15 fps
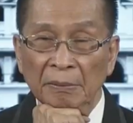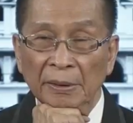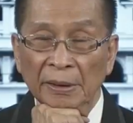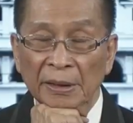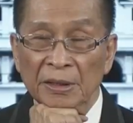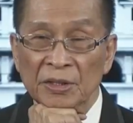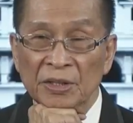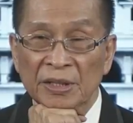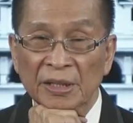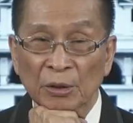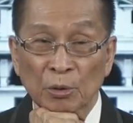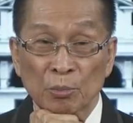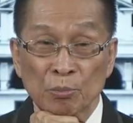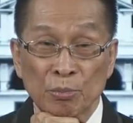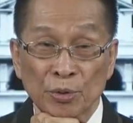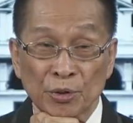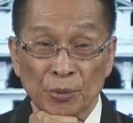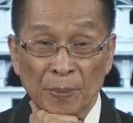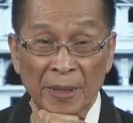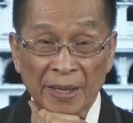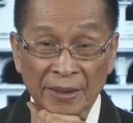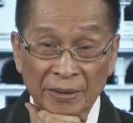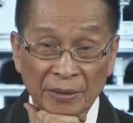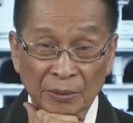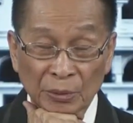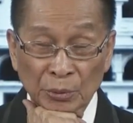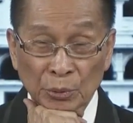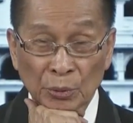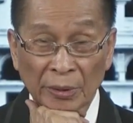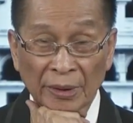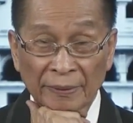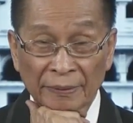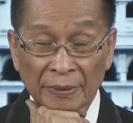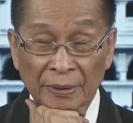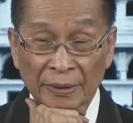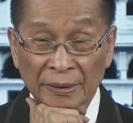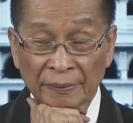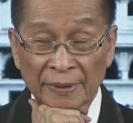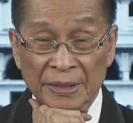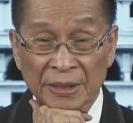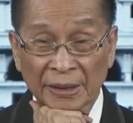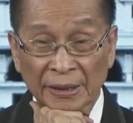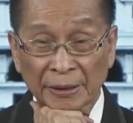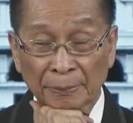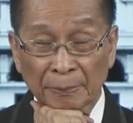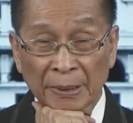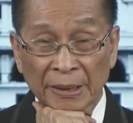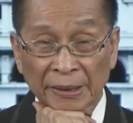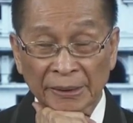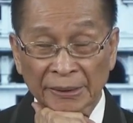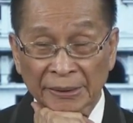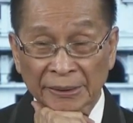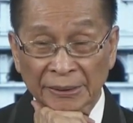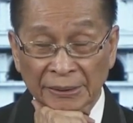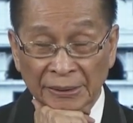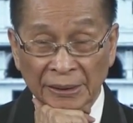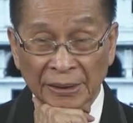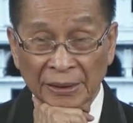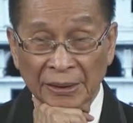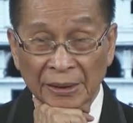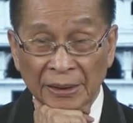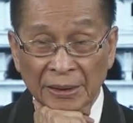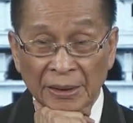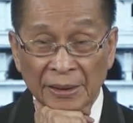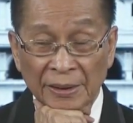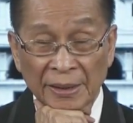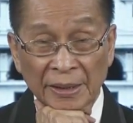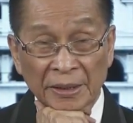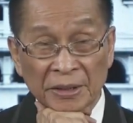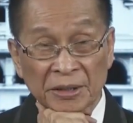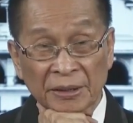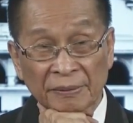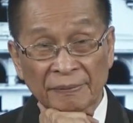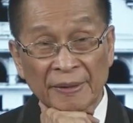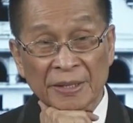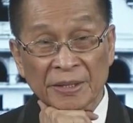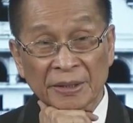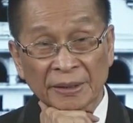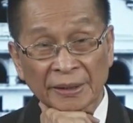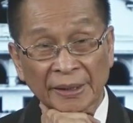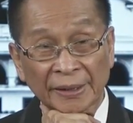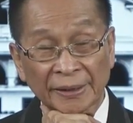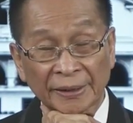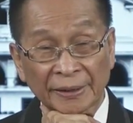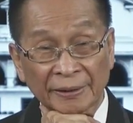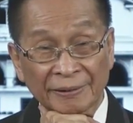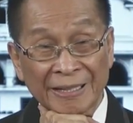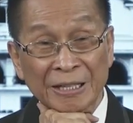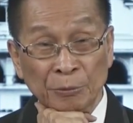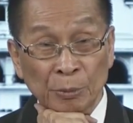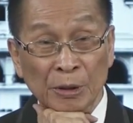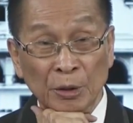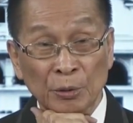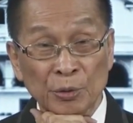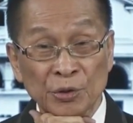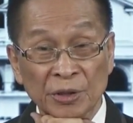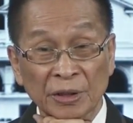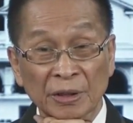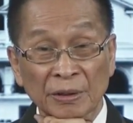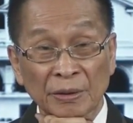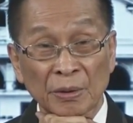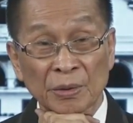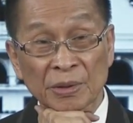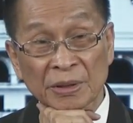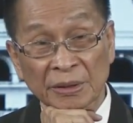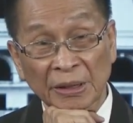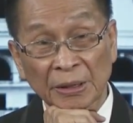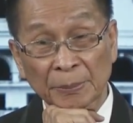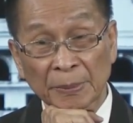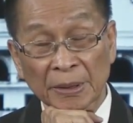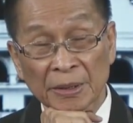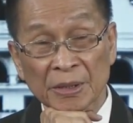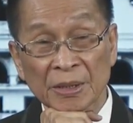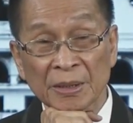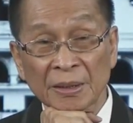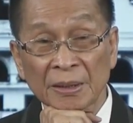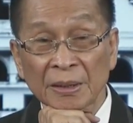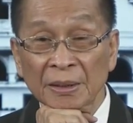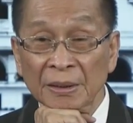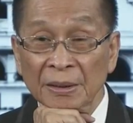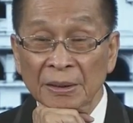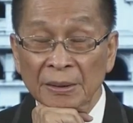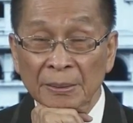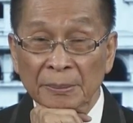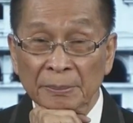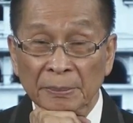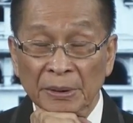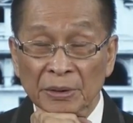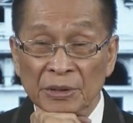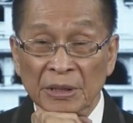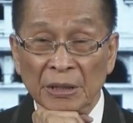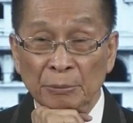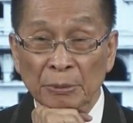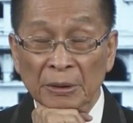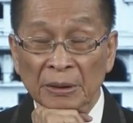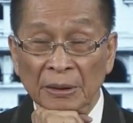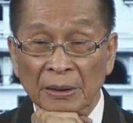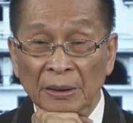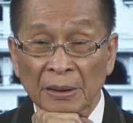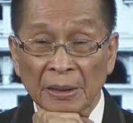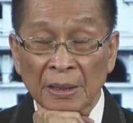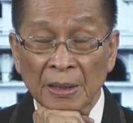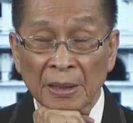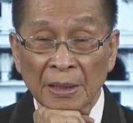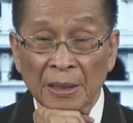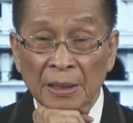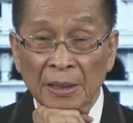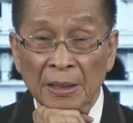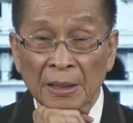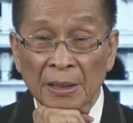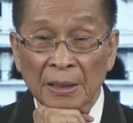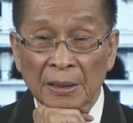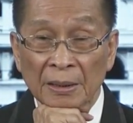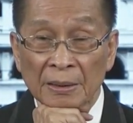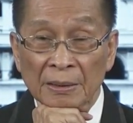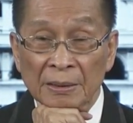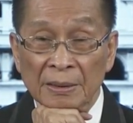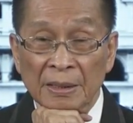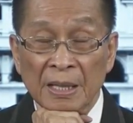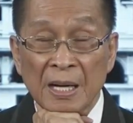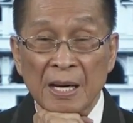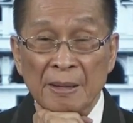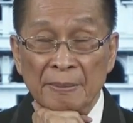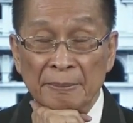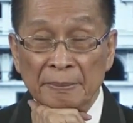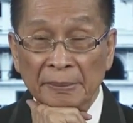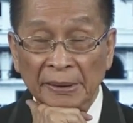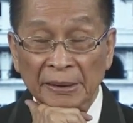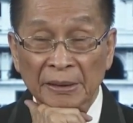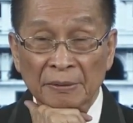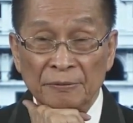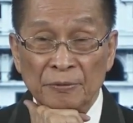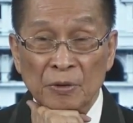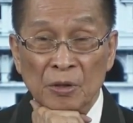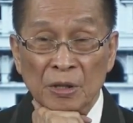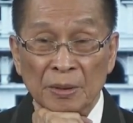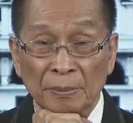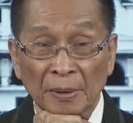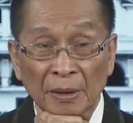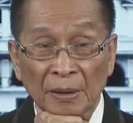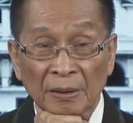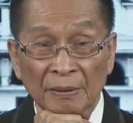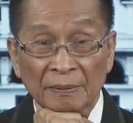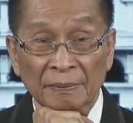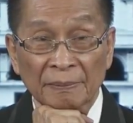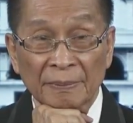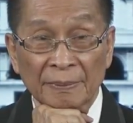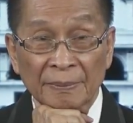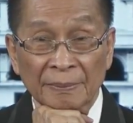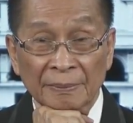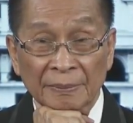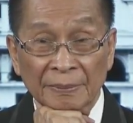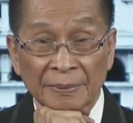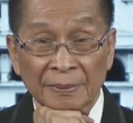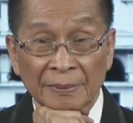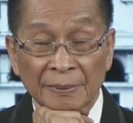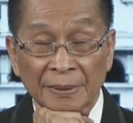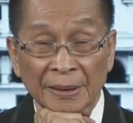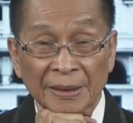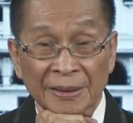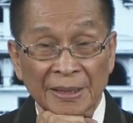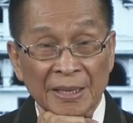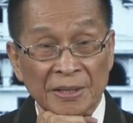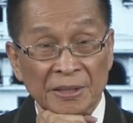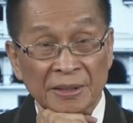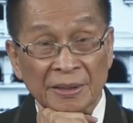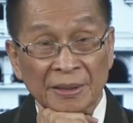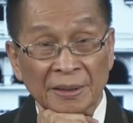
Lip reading: it's the ombudsman or whoever investigating body that is investigating it that will consider those statements because that will come in the form of a test...